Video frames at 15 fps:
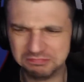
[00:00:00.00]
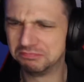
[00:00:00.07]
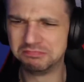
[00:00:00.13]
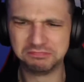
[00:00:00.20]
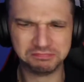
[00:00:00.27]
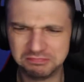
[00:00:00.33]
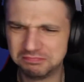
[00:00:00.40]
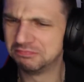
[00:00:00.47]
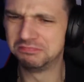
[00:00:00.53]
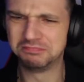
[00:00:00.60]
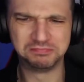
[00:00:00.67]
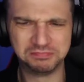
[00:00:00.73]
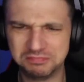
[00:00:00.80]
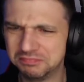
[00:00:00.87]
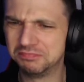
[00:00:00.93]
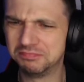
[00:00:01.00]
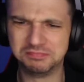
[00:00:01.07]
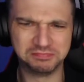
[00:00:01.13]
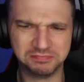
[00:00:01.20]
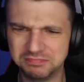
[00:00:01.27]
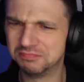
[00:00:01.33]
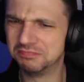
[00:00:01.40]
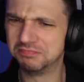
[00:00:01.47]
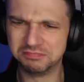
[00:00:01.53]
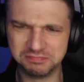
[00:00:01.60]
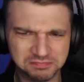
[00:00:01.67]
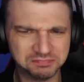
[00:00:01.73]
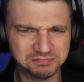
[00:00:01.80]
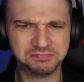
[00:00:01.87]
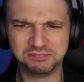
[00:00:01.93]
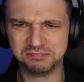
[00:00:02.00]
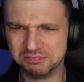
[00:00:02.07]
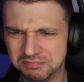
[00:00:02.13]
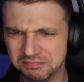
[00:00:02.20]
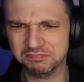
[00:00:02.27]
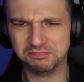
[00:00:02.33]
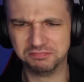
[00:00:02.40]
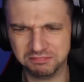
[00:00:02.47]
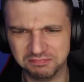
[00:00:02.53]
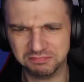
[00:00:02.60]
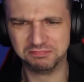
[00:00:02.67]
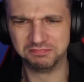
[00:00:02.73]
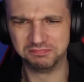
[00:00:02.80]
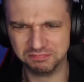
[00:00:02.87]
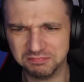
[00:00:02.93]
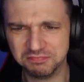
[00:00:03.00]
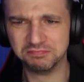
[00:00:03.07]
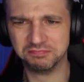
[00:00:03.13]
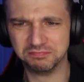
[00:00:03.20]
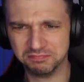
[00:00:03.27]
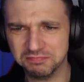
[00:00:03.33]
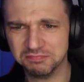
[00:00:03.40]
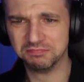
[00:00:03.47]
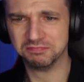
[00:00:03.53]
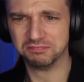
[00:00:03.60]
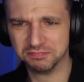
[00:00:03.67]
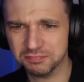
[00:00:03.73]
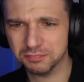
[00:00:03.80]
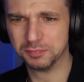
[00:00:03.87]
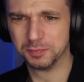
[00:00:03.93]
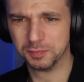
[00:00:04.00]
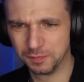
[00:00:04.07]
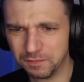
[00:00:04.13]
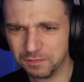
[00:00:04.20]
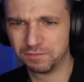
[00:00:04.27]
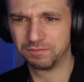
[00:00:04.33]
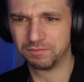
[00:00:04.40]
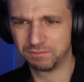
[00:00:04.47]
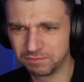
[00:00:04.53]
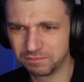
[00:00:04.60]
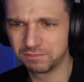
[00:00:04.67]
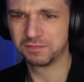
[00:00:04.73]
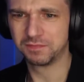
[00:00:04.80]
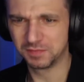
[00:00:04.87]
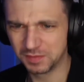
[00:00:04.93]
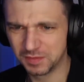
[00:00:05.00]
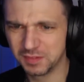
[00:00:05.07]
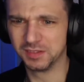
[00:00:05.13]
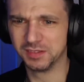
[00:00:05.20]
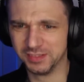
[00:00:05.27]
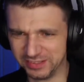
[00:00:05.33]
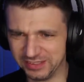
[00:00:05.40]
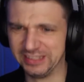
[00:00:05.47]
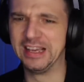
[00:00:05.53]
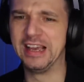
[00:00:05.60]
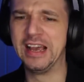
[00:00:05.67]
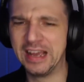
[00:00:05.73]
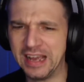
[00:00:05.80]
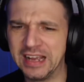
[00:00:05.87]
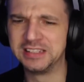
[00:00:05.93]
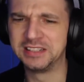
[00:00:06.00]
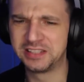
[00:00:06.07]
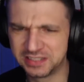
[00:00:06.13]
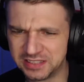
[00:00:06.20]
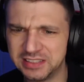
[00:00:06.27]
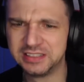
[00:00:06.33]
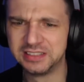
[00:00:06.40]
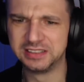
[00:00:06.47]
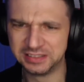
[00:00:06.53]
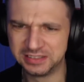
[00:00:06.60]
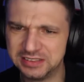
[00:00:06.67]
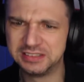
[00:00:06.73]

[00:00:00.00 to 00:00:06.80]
West side of the east coast, we gritty. Came from the slums where life isn't pretty. Trying to wish death upon me, yeah, like fish. Still slanging the yes. Bread that milli.